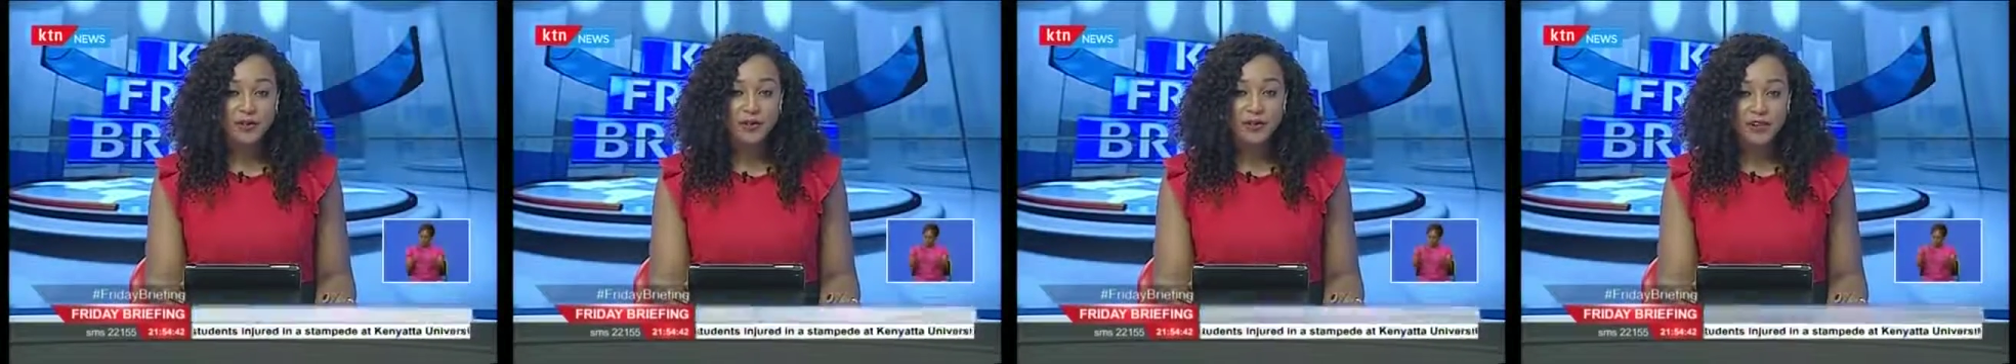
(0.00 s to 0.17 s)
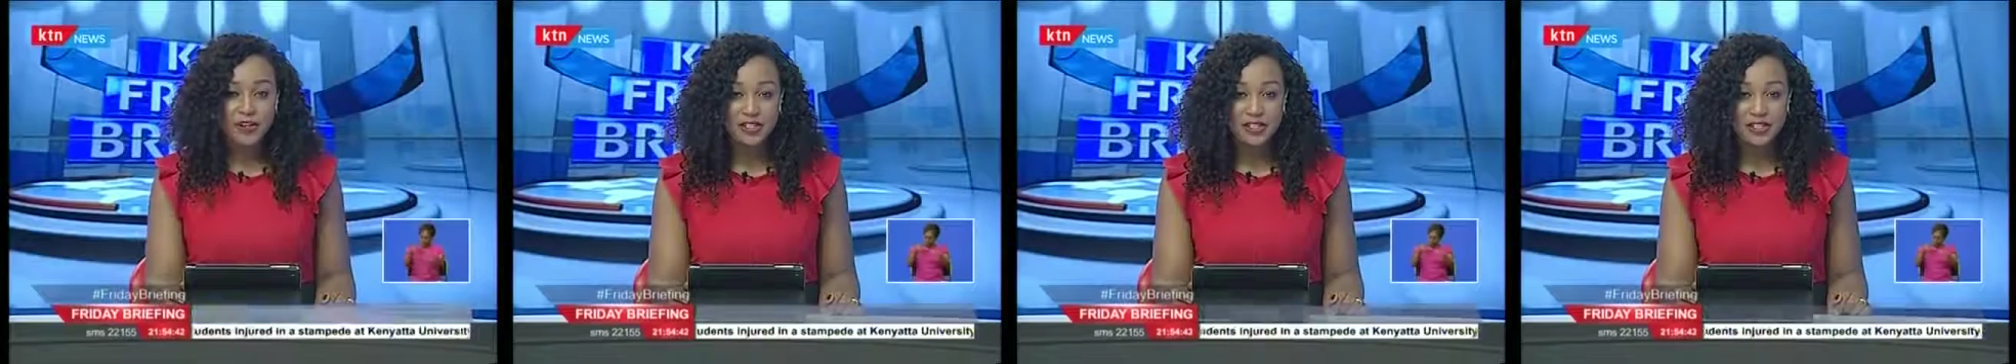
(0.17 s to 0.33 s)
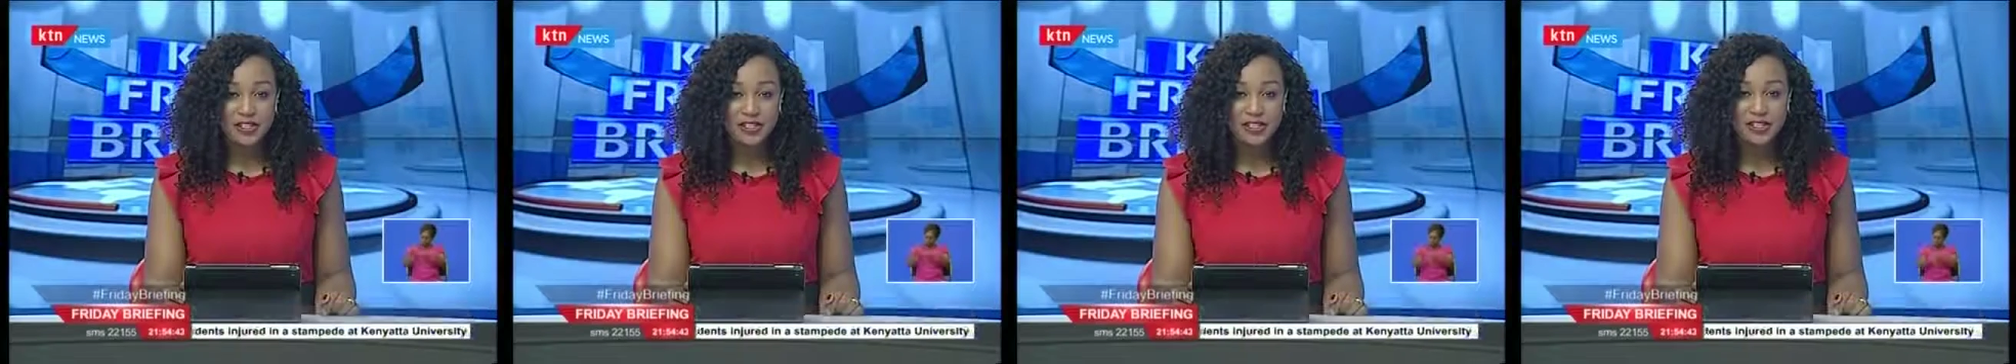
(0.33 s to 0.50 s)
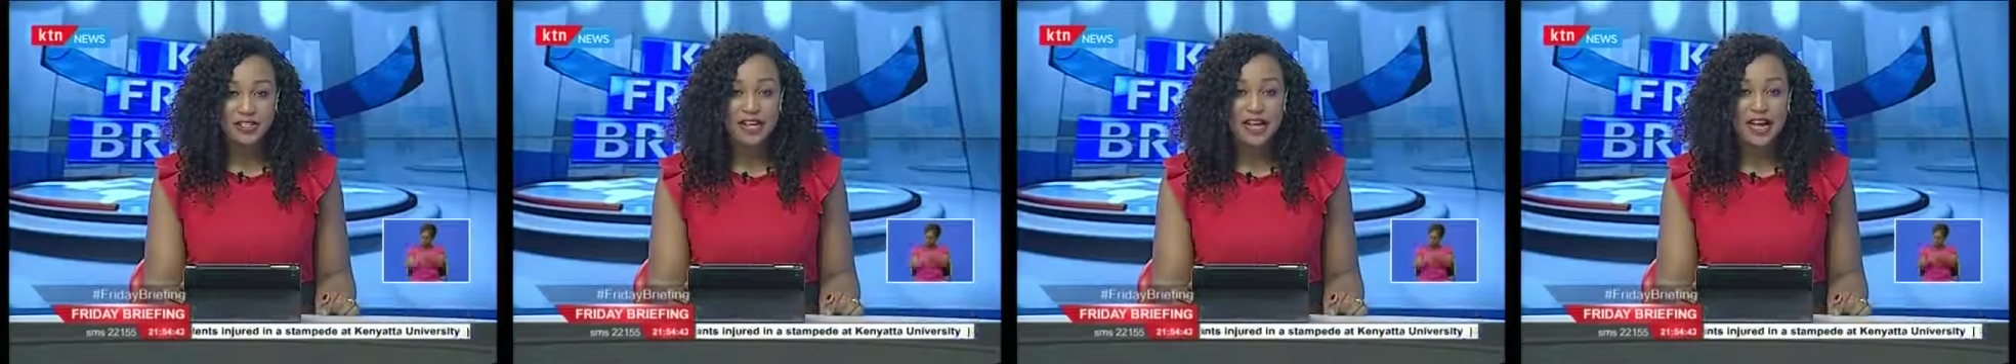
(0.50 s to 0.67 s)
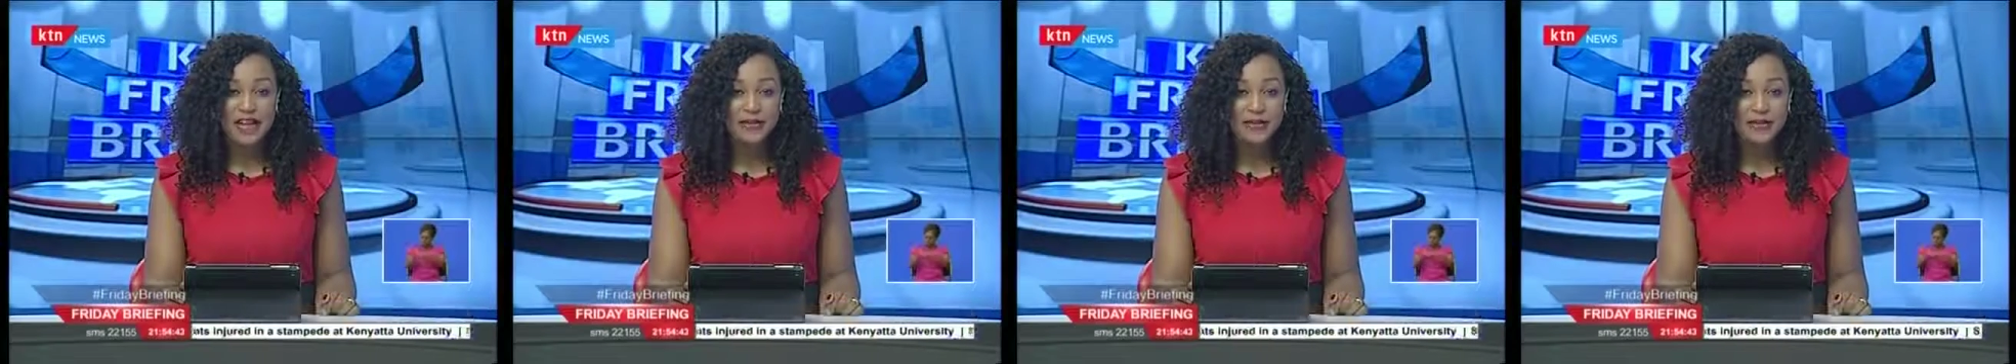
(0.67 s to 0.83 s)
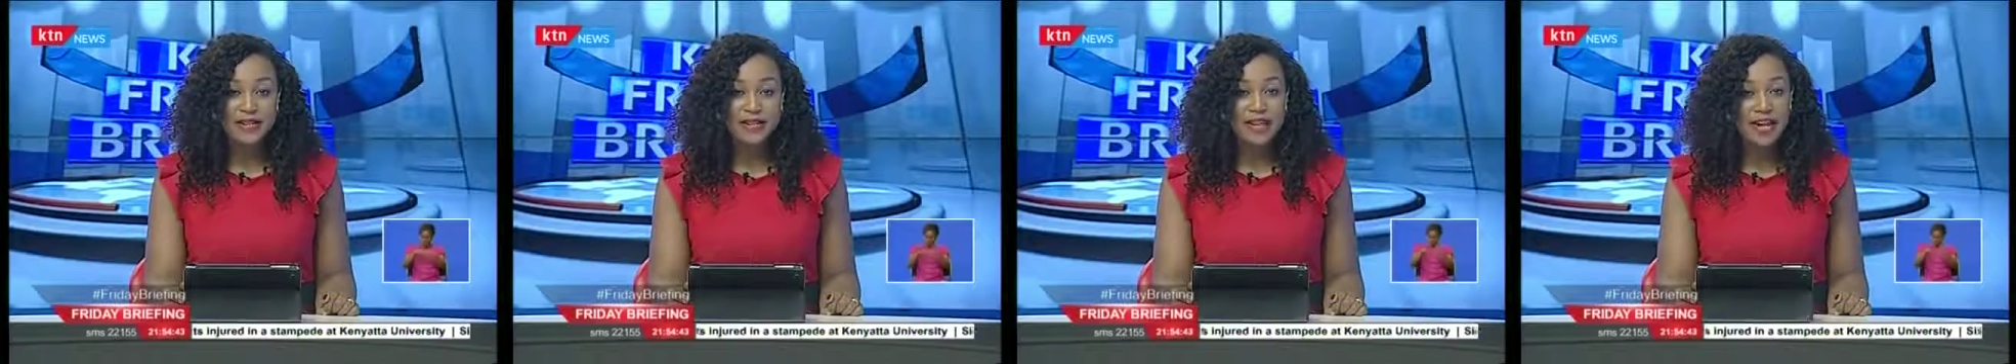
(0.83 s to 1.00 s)
projects that
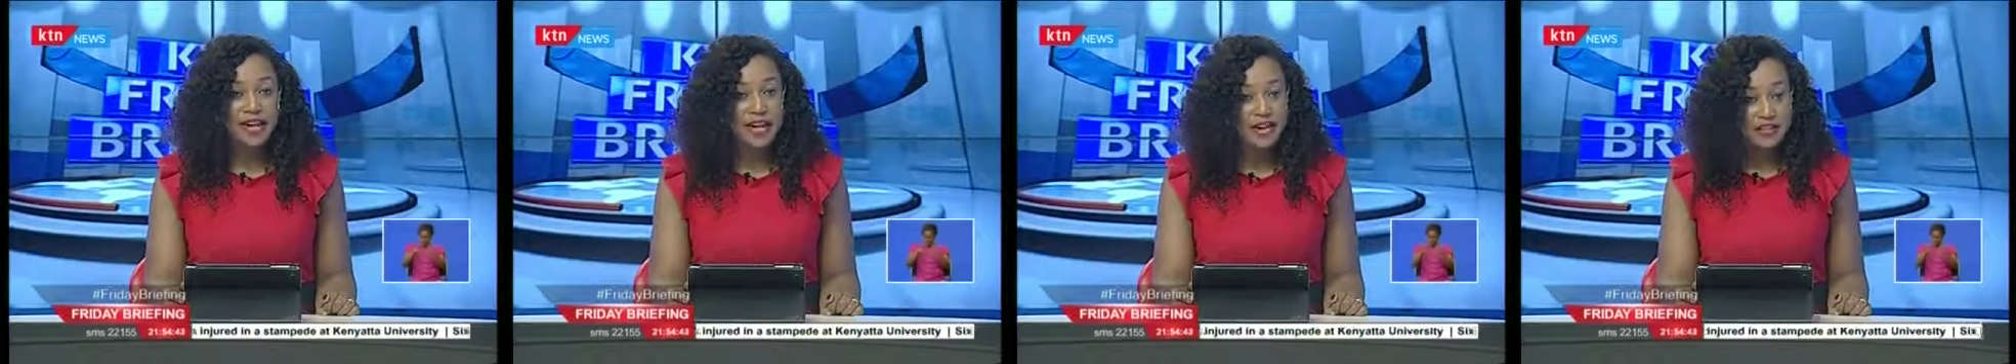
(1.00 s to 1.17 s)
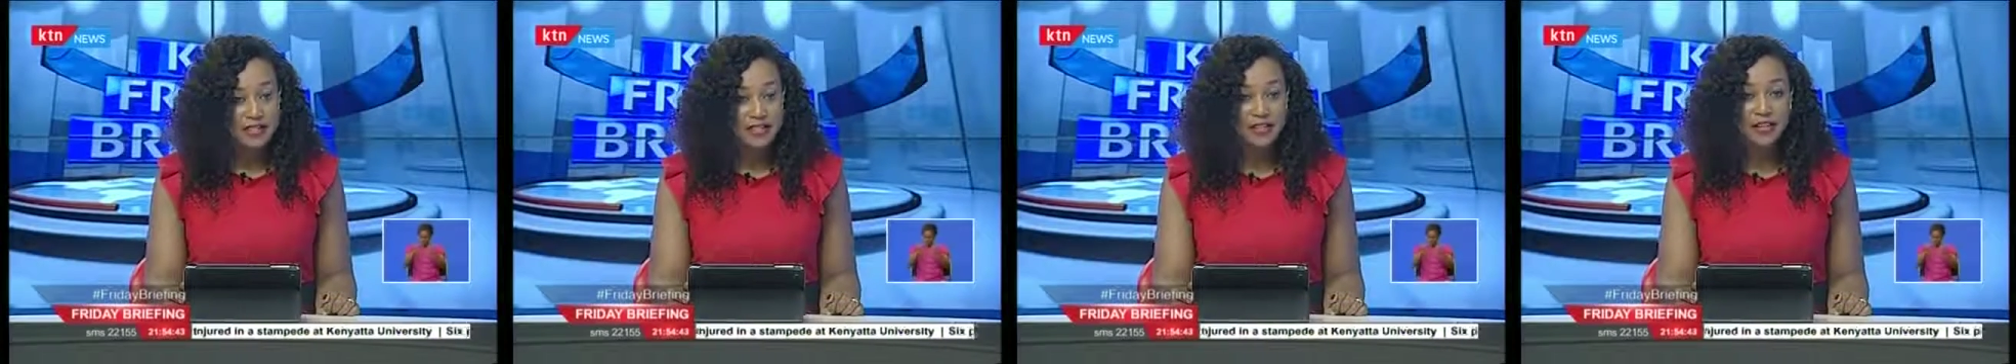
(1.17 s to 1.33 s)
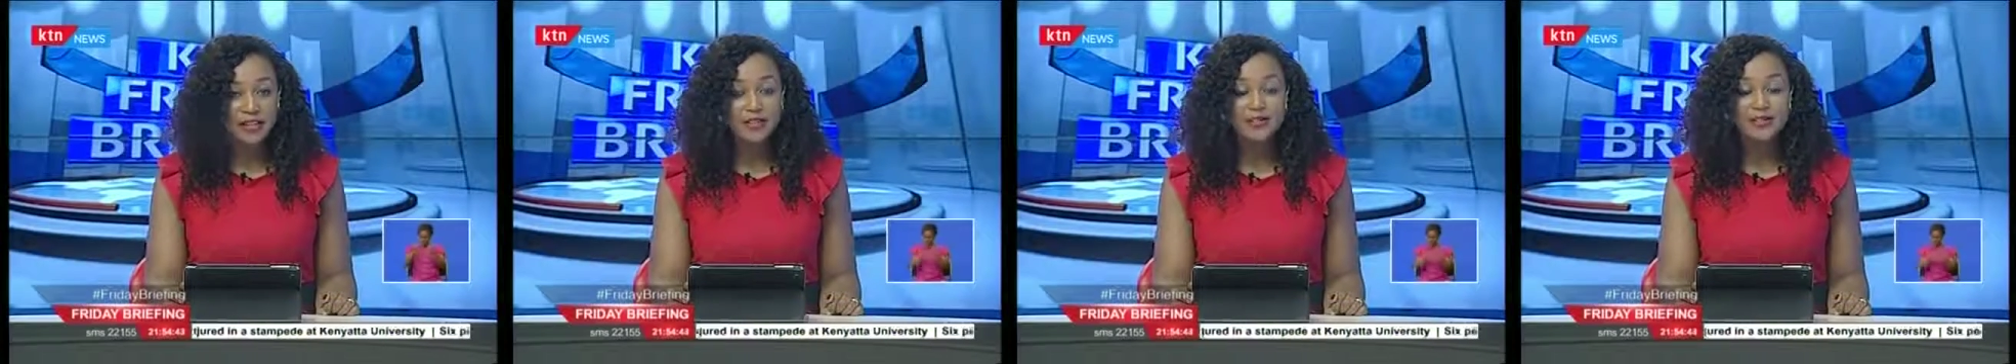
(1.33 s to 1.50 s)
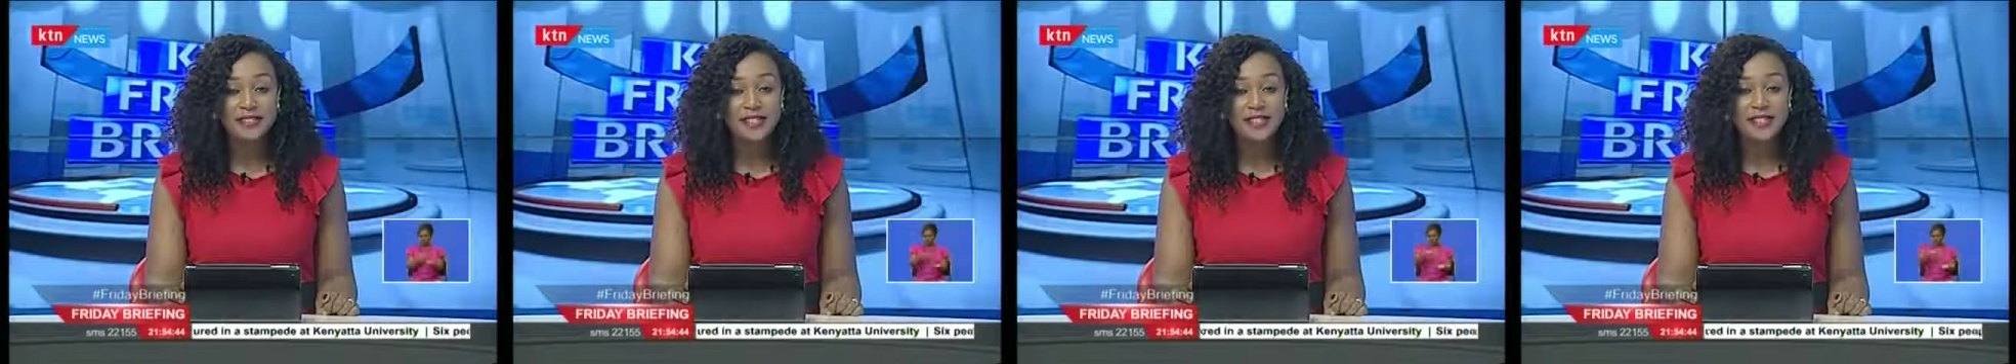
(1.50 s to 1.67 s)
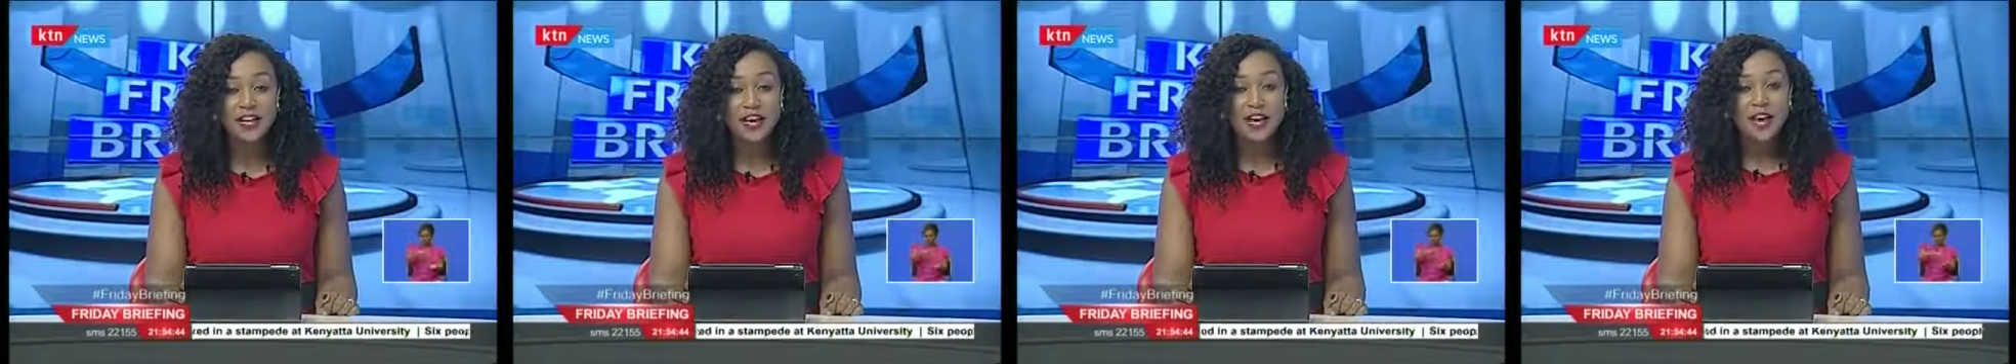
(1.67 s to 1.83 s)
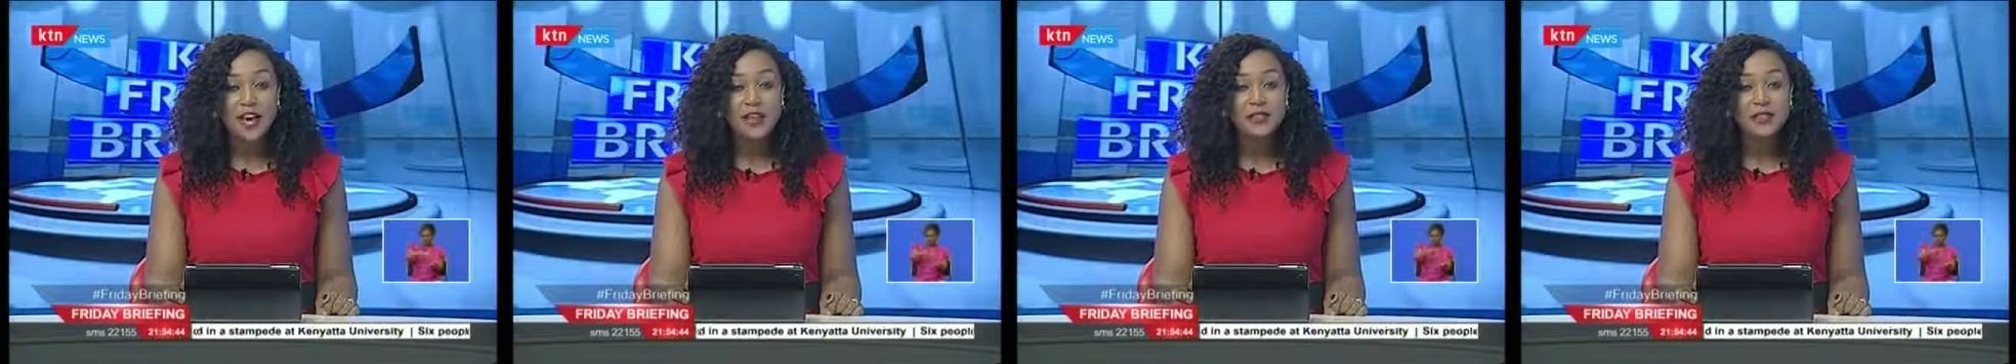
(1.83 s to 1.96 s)
have been executed